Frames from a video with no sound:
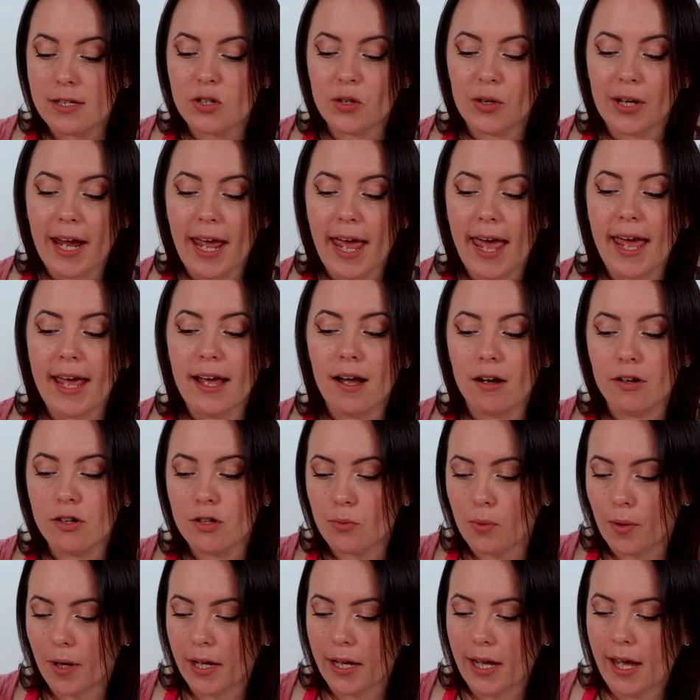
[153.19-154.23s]
it's gonna hang
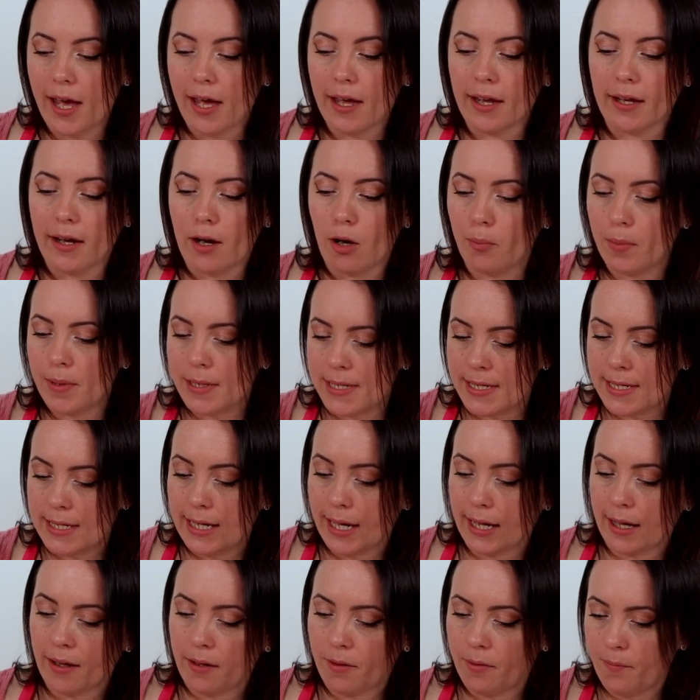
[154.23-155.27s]
onto our cake and help it
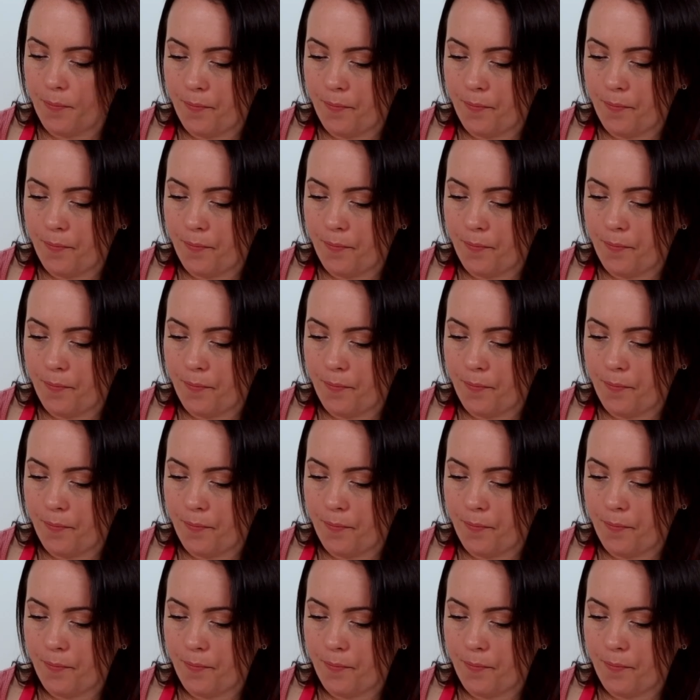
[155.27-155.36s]
stick.